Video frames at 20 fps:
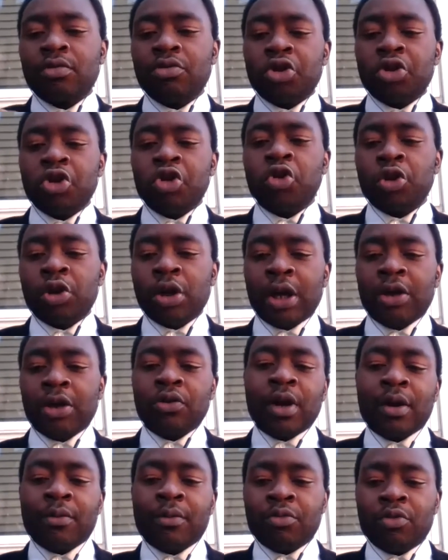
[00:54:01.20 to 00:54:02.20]
you
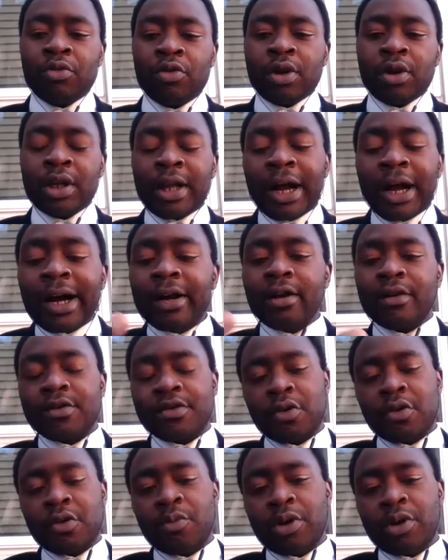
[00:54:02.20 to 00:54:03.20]
can hire
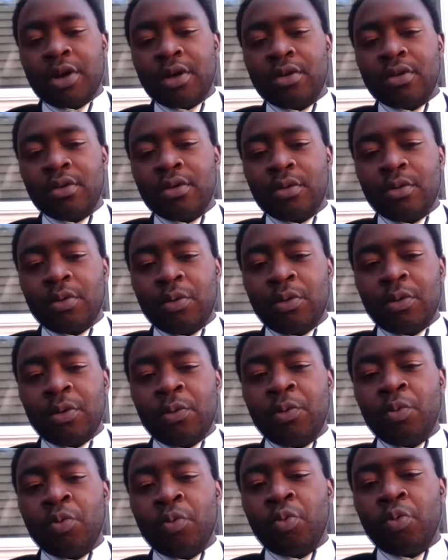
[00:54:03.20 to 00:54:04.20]
someone who
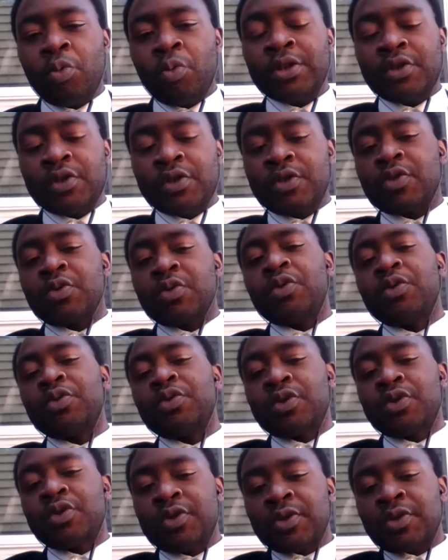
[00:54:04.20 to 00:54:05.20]
went to school
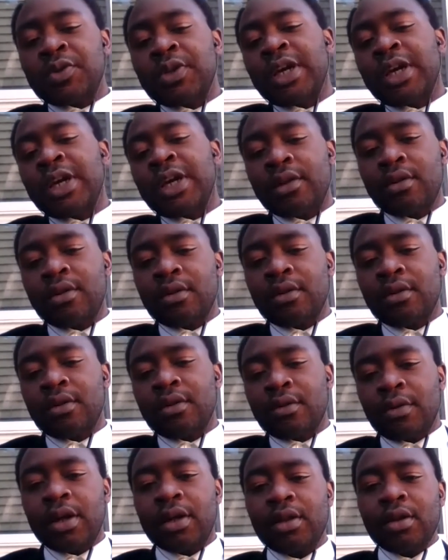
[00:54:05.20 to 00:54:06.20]
to do that,
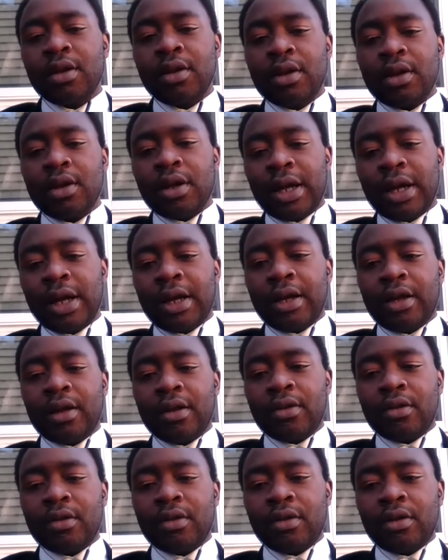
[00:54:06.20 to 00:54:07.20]
right?
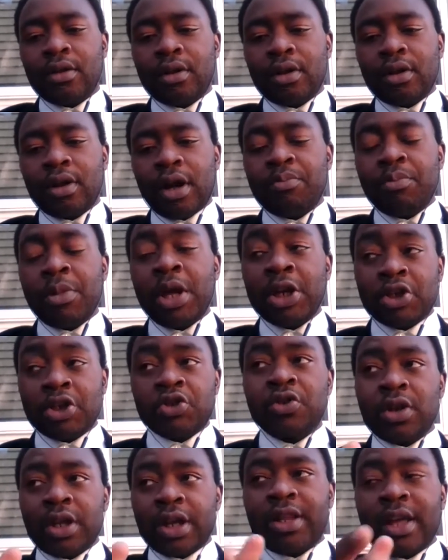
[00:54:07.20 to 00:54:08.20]
And make
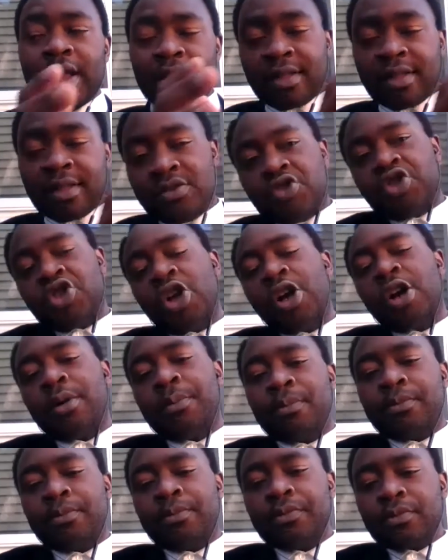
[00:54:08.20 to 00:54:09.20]
sure like that's the job.
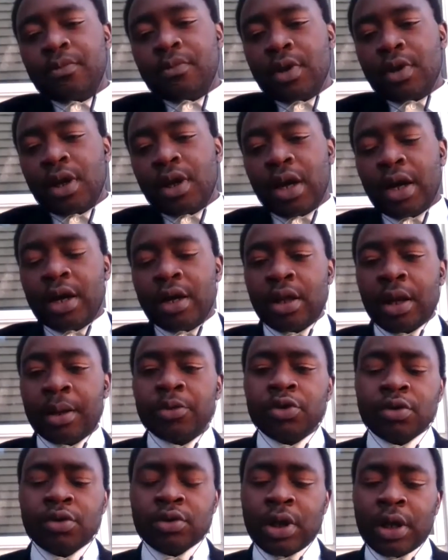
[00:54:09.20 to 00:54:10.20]
And I'm
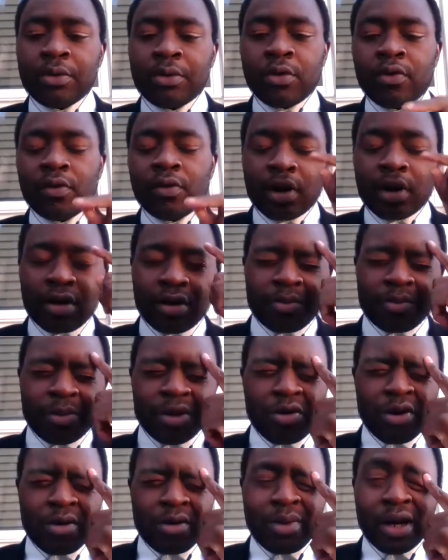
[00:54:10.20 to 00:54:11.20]
just a little bit
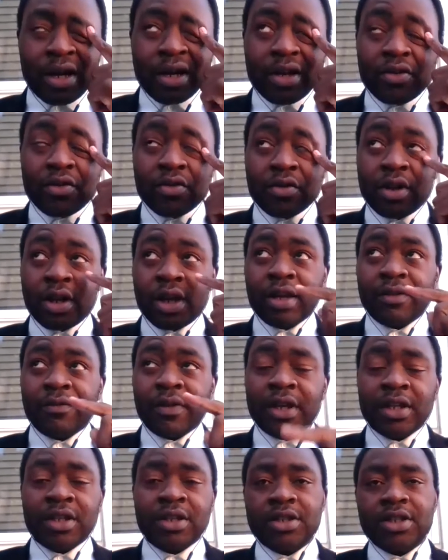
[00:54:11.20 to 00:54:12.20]
going back into like
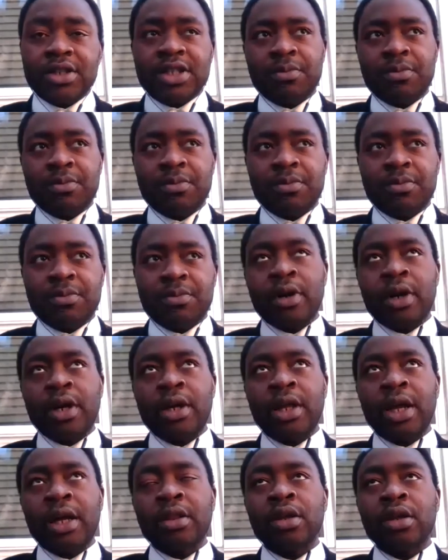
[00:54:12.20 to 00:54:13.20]
finding a team member, right?
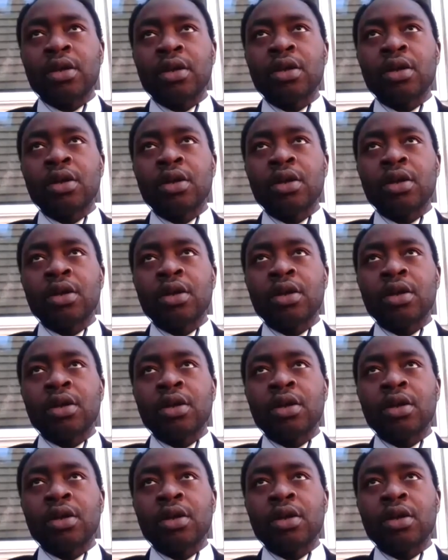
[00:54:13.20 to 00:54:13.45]
I think